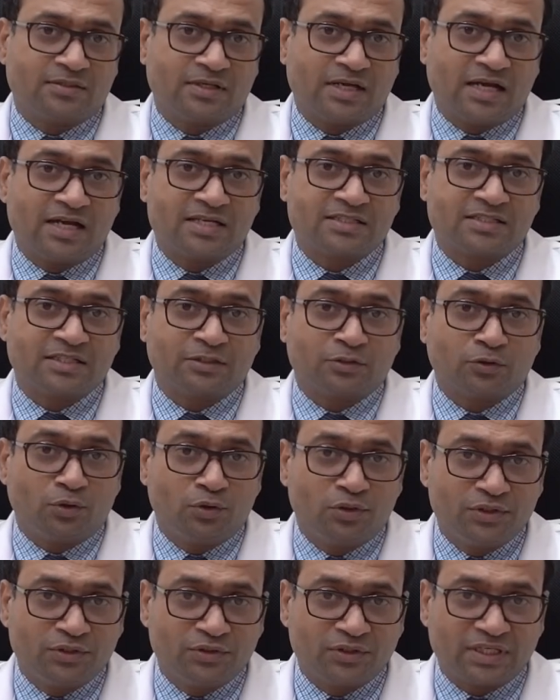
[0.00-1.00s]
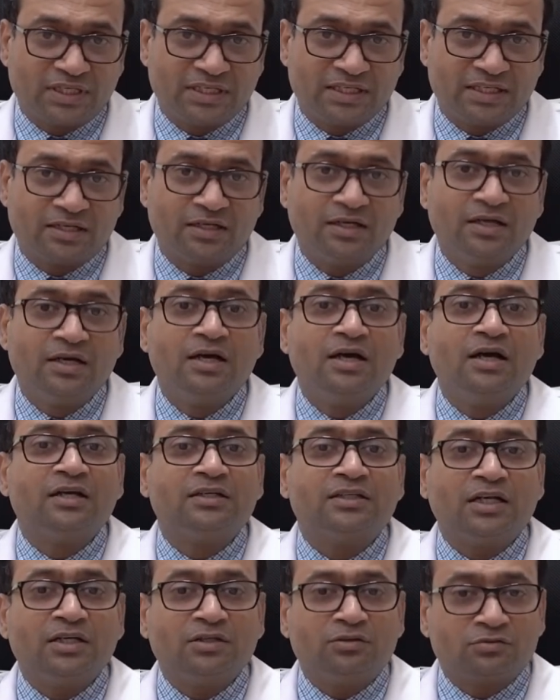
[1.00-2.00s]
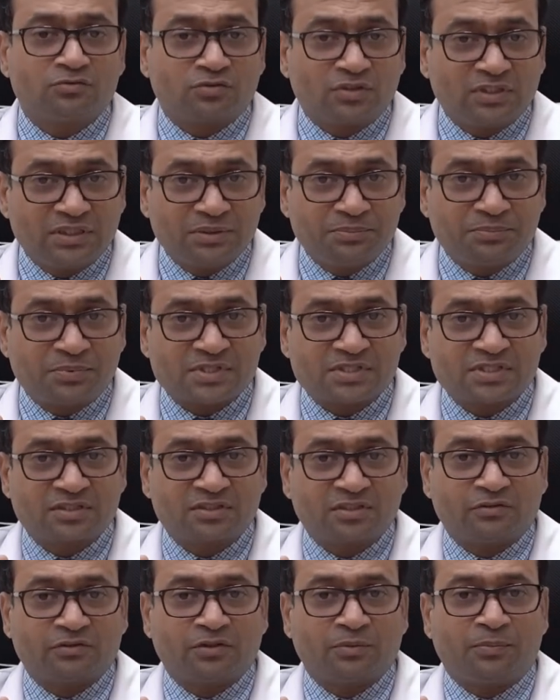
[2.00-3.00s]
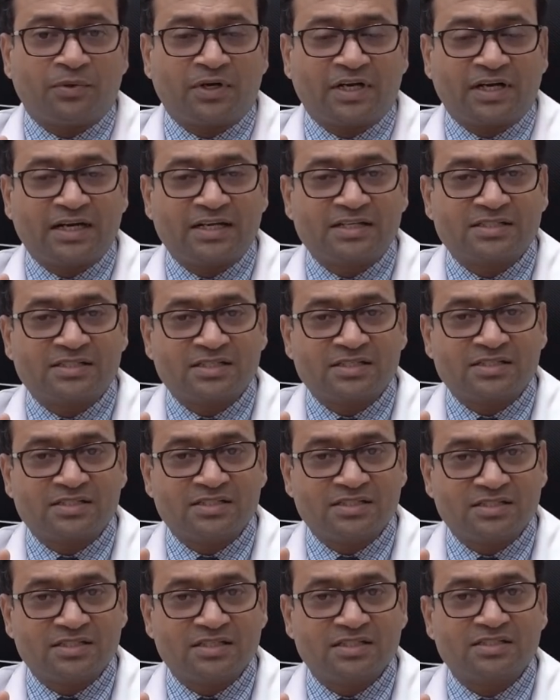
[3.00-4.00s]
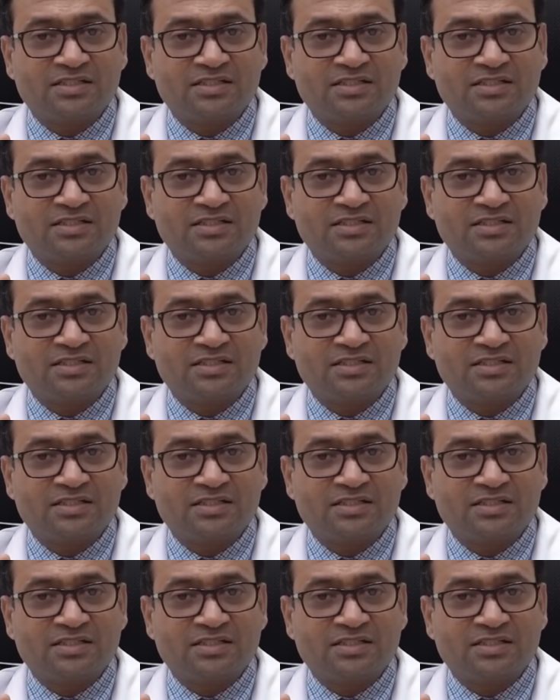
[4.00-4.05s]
As I told you earlier, 10 to 20% of the Parkinson's disease